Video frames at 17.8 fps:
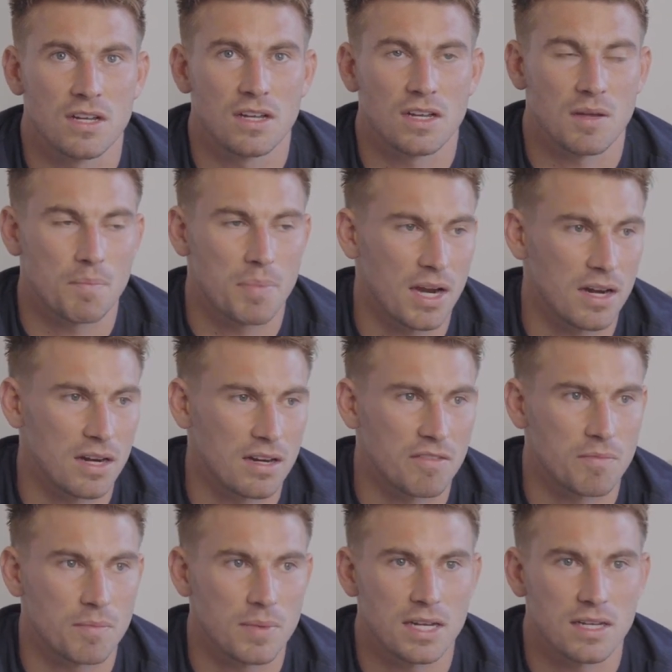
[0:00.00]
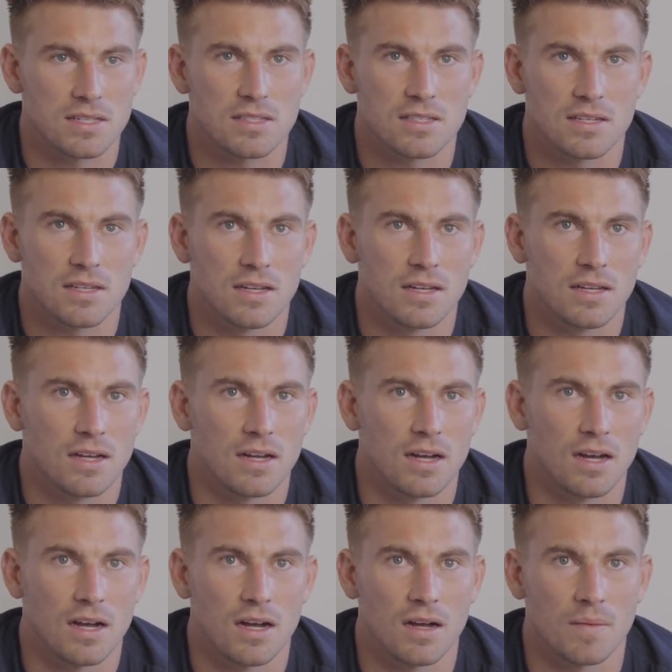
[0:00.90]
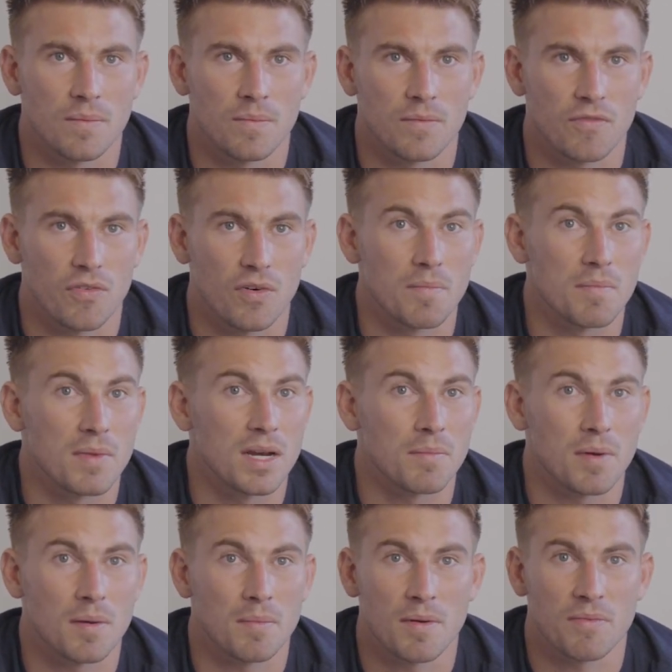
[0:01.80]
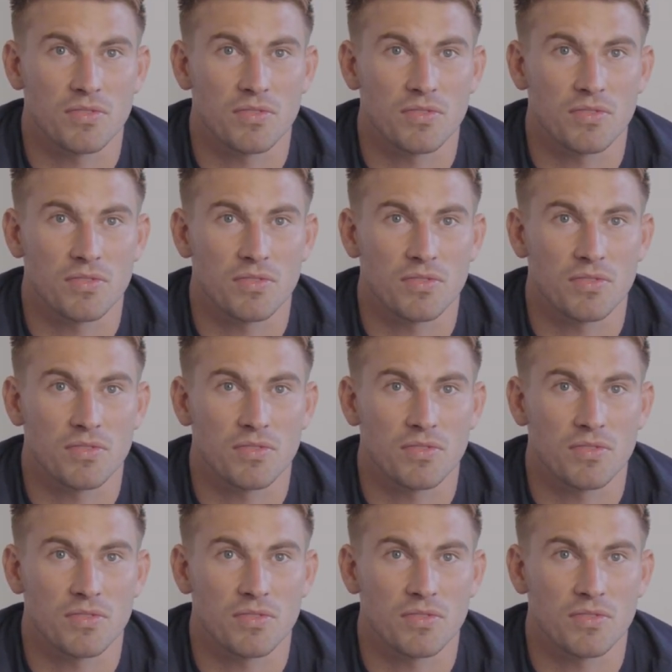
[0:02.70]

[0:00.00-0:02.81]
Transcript: Competitive minutes for a minimum of